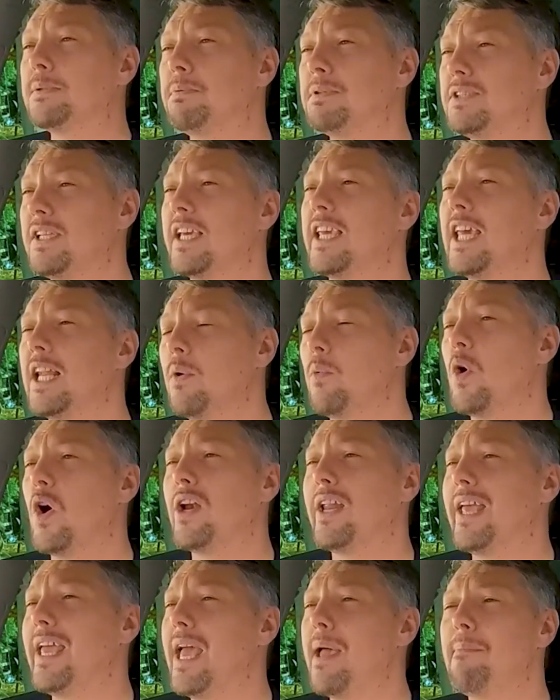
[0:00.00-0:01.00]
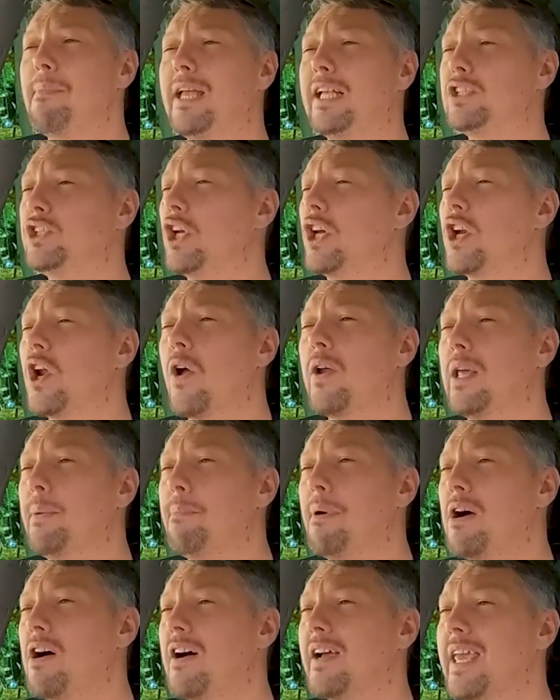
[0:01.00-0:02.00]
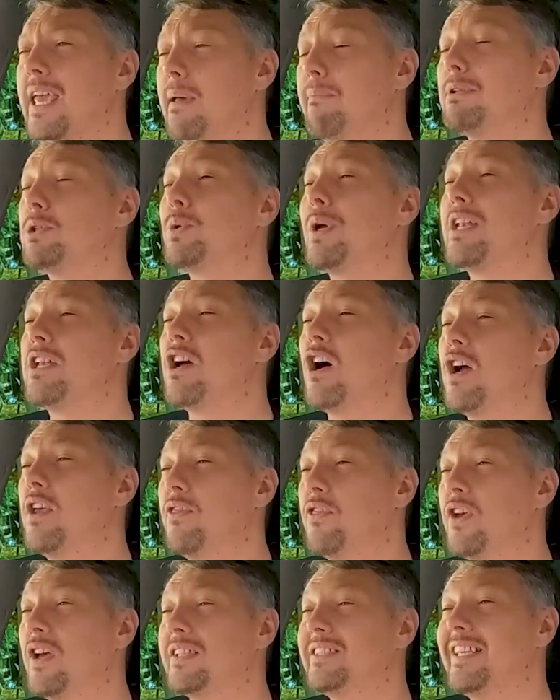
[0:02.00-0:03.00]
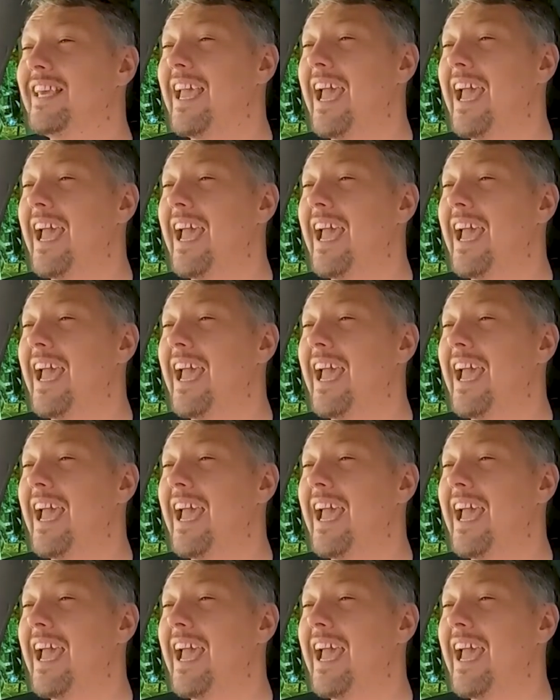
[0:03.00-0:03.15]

particular one here means you can only park here between 9:30